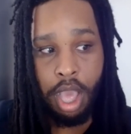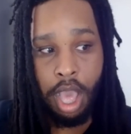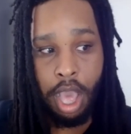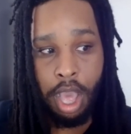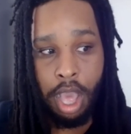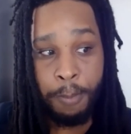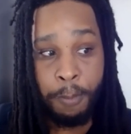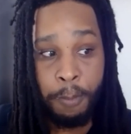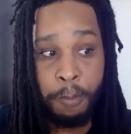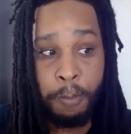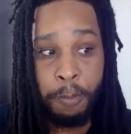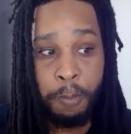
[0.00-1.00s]
um,
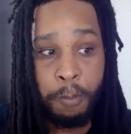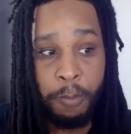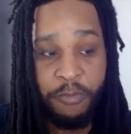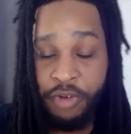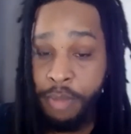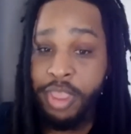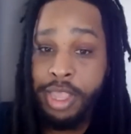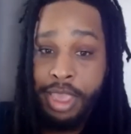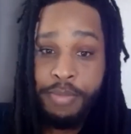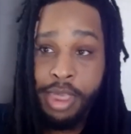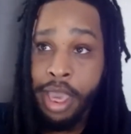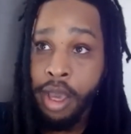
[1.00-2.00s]
from the
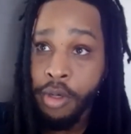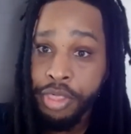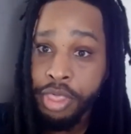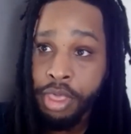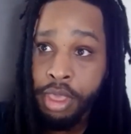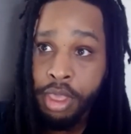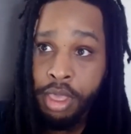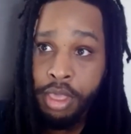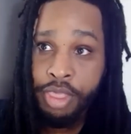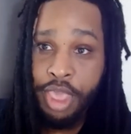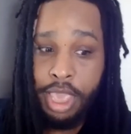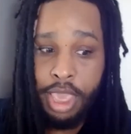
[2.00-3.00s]
deep South,
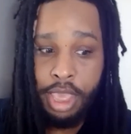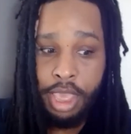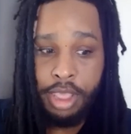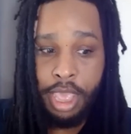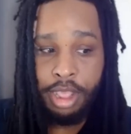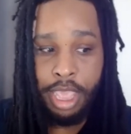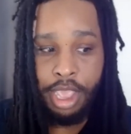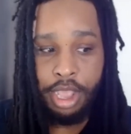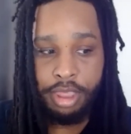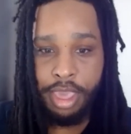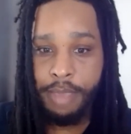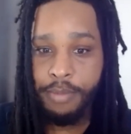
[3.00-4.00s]
thinking that they could
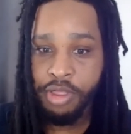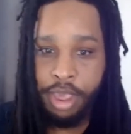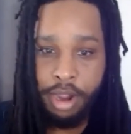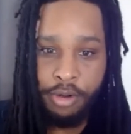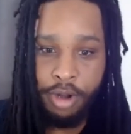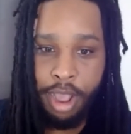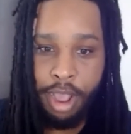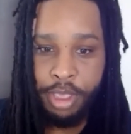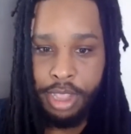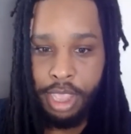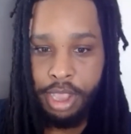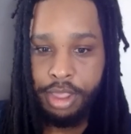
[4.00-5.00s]
escape sharecropping,
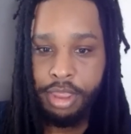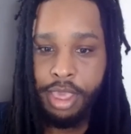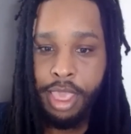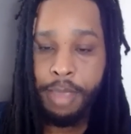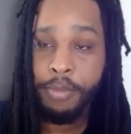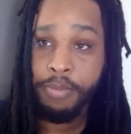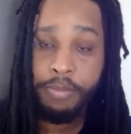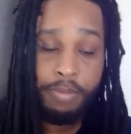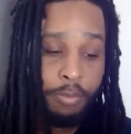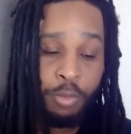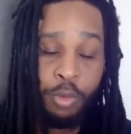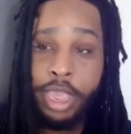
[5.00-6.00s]
they could escape
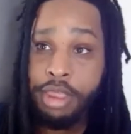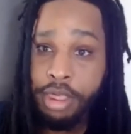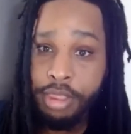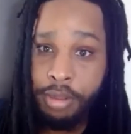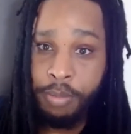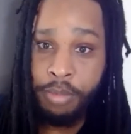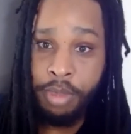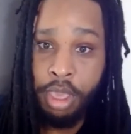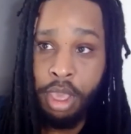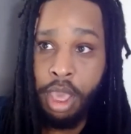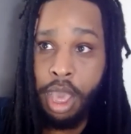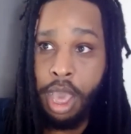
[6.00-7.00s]
racism,
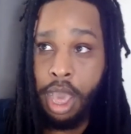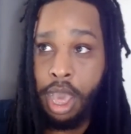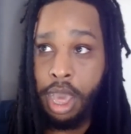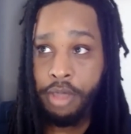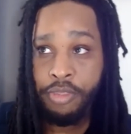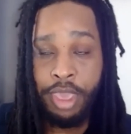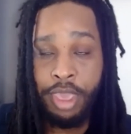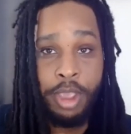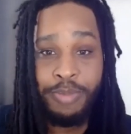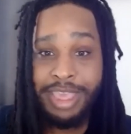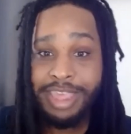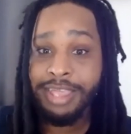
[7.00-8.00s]
uh, they
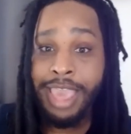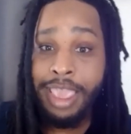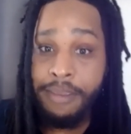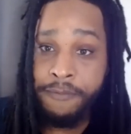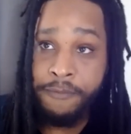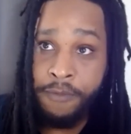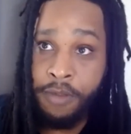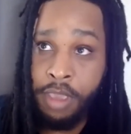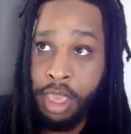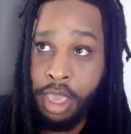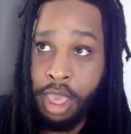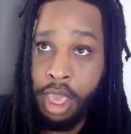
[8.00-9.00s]
could be safe.
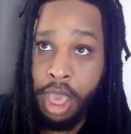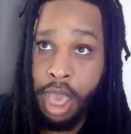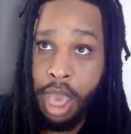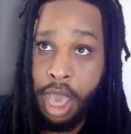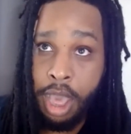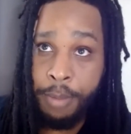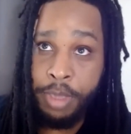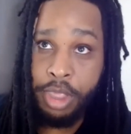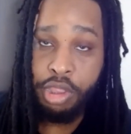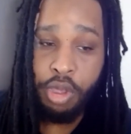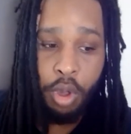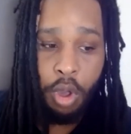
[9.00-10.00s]
Um,
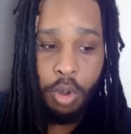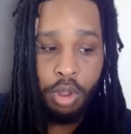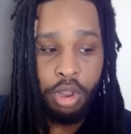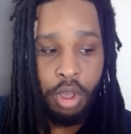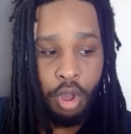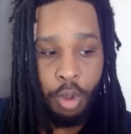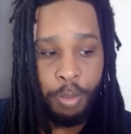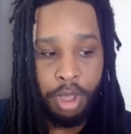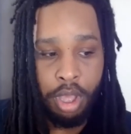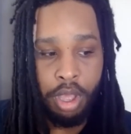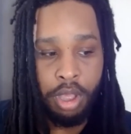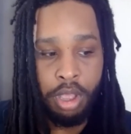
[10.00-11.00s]
and so
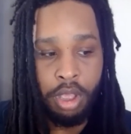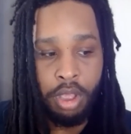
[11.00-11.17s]
Oklahoma